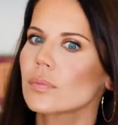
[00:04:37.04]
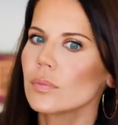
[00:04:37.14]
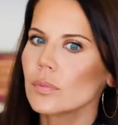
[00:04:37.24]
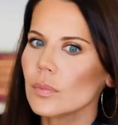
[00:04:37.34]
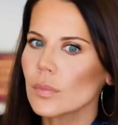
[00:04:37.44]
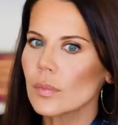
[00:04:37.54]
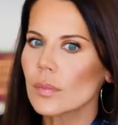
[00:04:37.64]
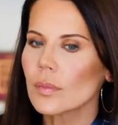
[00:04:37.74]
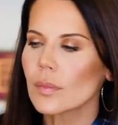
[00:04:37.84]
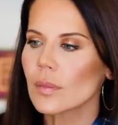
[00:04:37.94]
are prone to
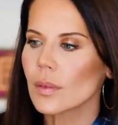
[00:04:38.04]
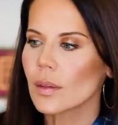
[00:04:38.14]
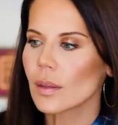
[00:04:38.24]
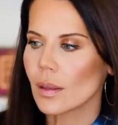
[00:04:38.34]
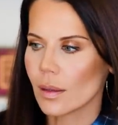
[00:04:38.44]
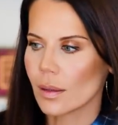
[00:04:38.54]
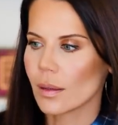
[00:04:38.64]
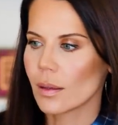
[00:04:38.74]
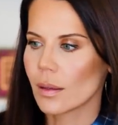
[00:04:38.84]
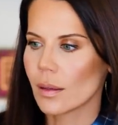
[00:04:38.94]
developing mold
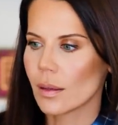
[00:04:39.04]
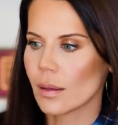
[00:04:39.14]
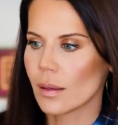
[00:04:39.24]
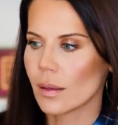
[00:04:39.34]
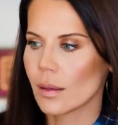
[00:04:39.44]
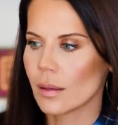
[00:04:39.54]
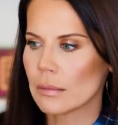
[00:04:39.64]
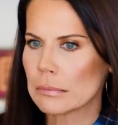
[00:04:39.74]
and yeast.